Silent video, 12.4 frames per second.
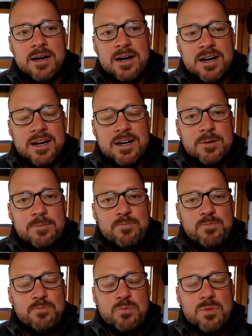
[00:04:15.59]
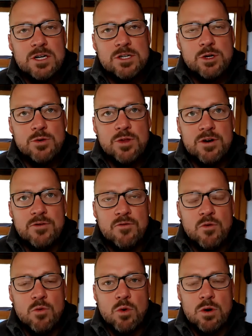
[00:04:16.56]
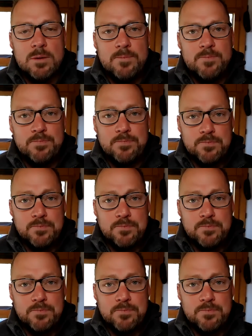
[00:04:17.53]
So therefore,